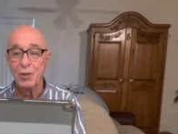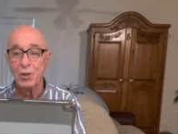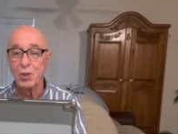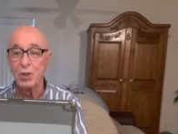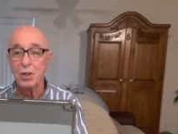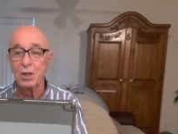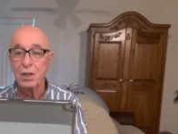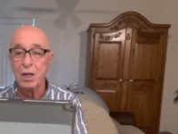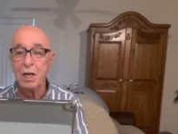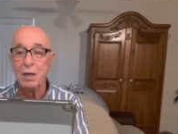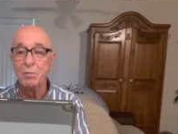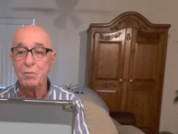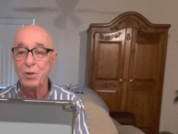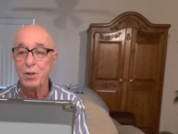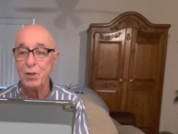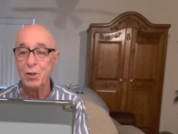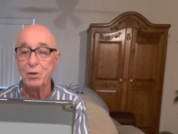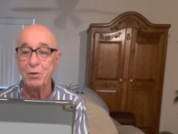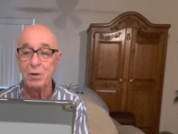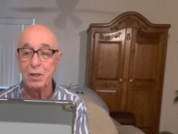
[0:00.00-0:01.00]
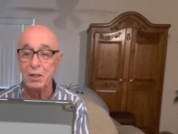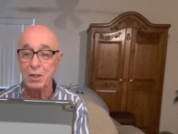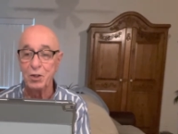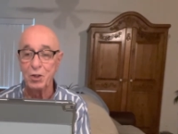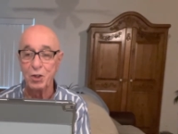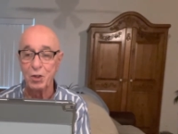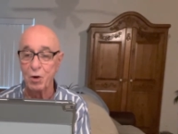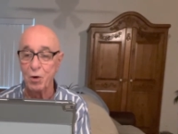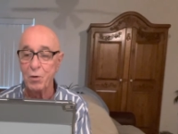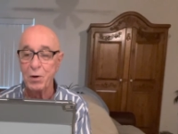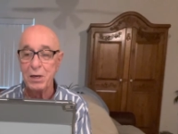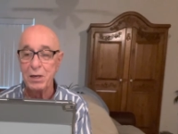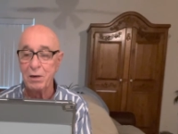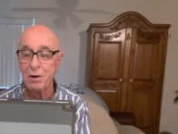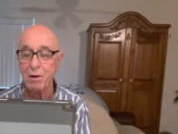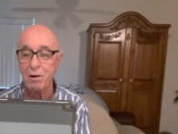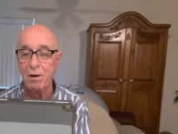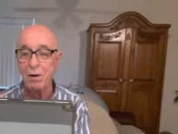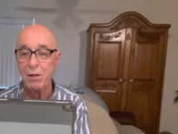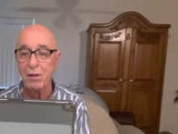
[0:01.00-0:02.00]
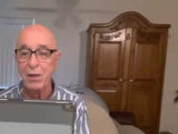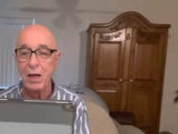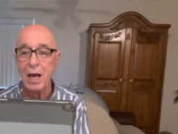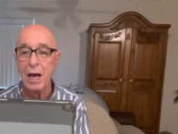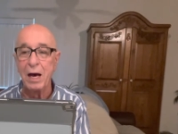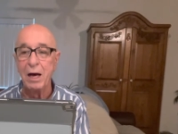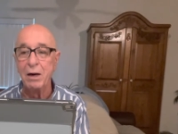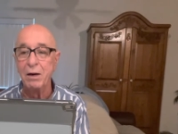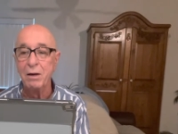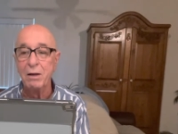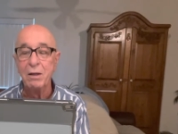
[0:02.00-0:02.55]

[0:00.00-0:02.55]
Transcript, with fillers: shall come to you, and is showing all of that